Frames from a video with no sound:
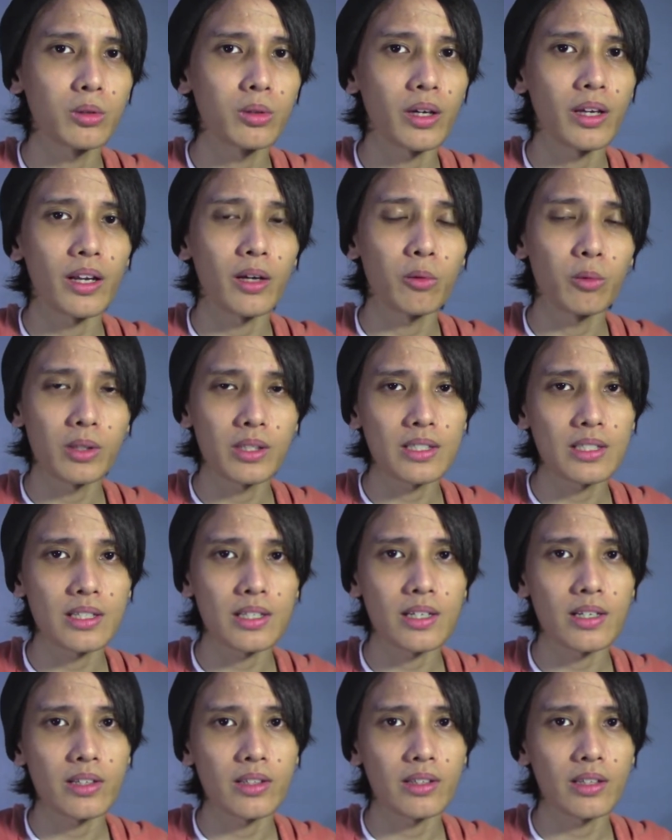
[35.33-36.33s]
And I will
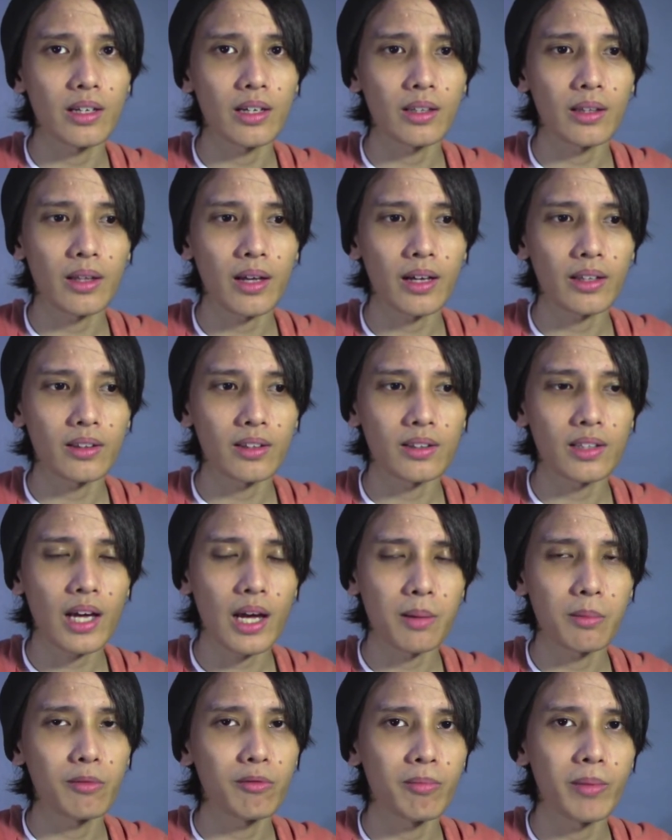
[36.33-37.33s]
say that at the
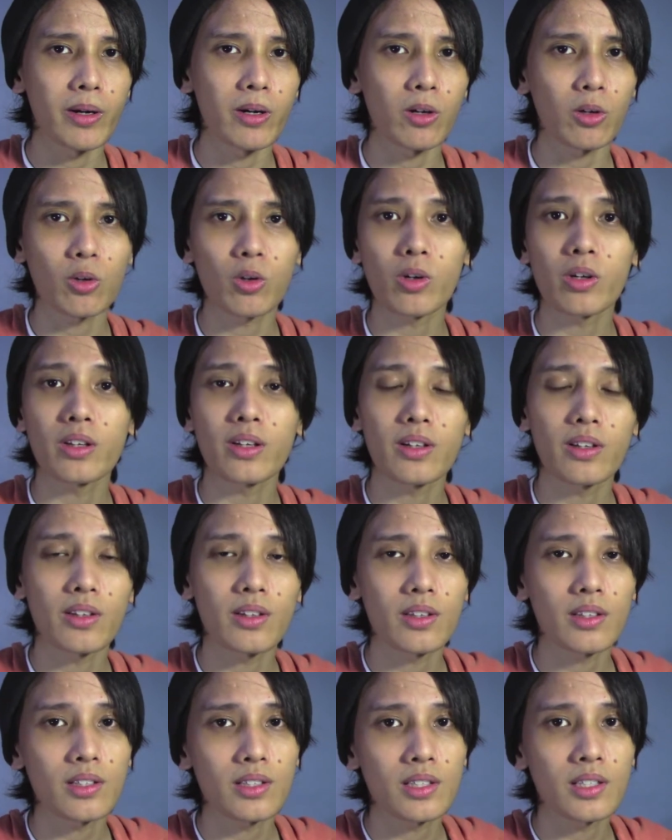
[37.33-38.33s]
time of my recording
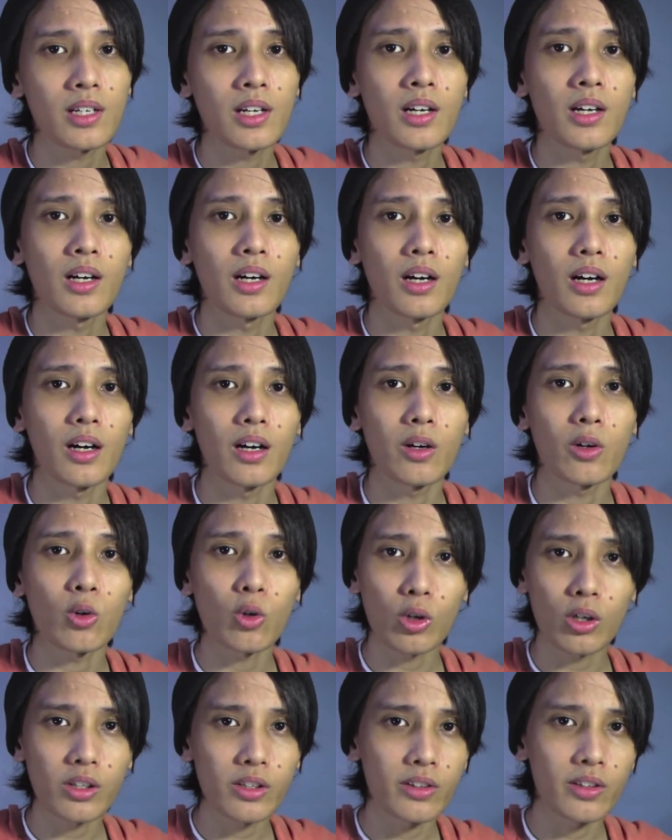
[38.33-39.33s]
this,
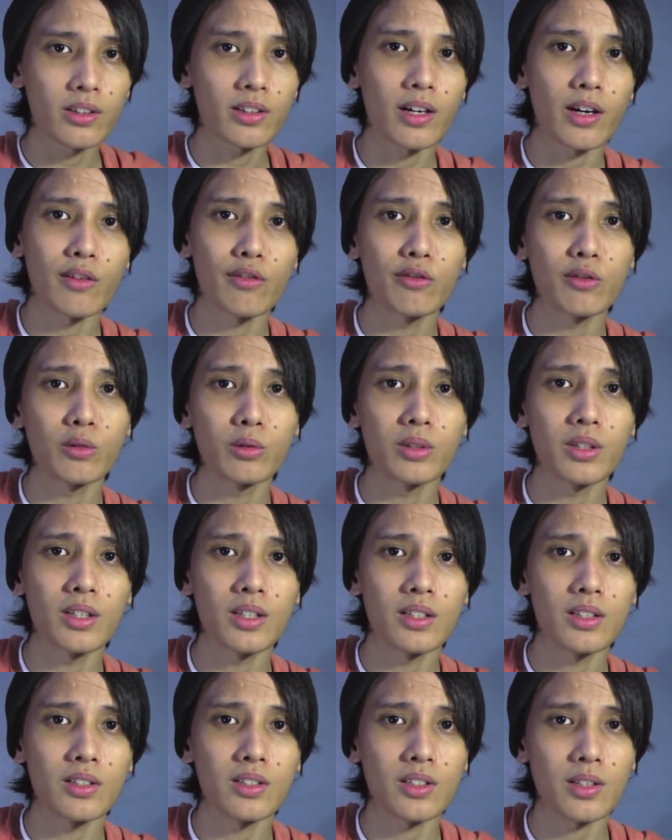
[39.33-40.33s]
Rolly the Typhoon
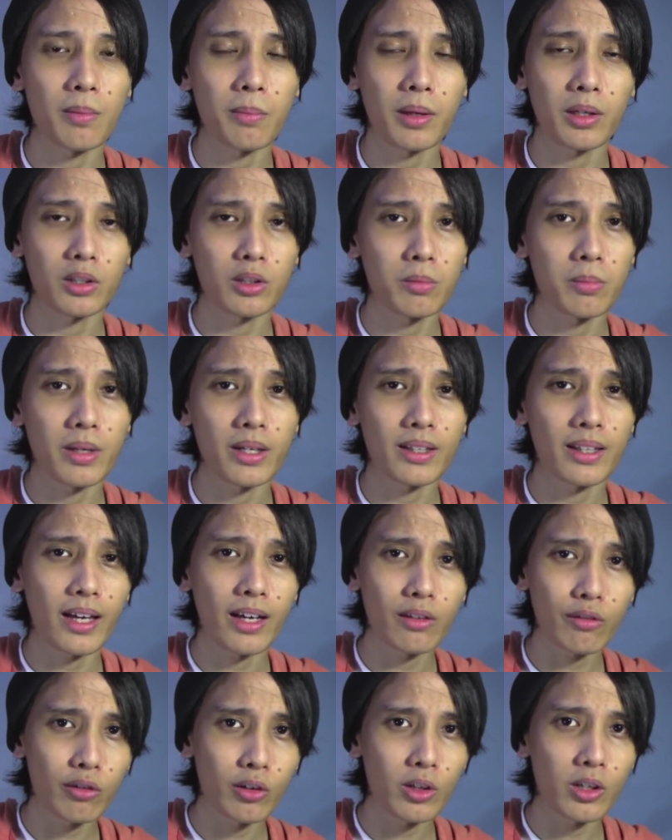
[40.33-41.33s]
is about to make
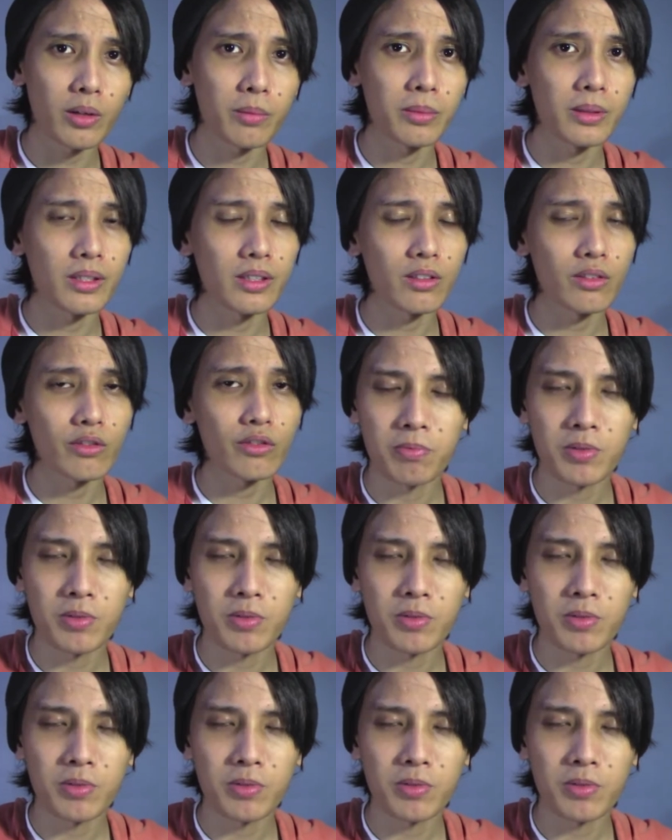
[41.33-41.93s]
landfall, I believe.